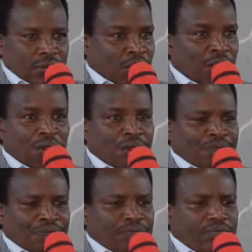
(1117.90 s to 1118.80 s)

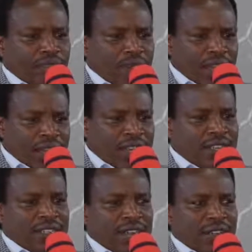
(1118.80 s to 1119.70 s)
or
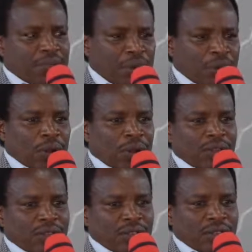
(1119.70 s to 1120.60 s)
things that
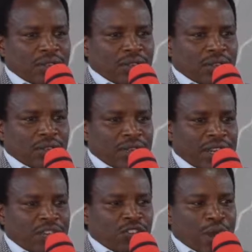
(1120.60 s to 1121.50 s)
people
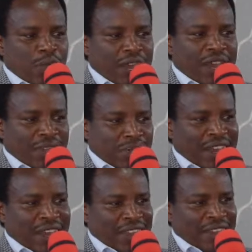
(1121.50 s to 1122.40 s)
need to abide
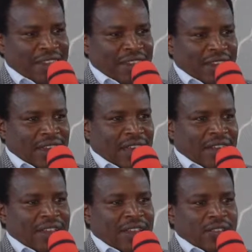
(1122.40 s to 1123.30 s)
by,
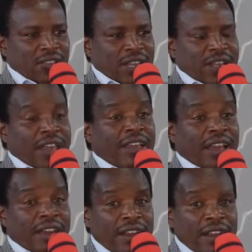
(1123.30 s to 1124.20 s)
and so that they
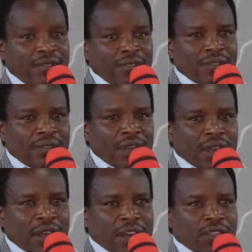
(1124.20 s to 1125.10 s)
can live.
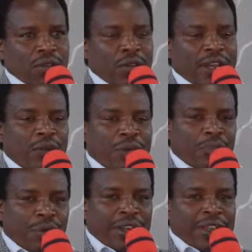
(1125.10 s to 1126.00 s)
And so when we
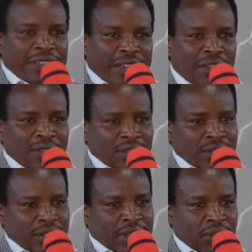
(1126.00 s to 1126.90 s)
break down
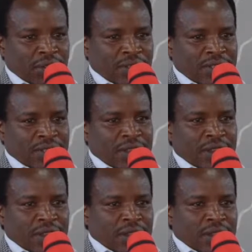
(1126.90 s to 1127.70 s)
the rules,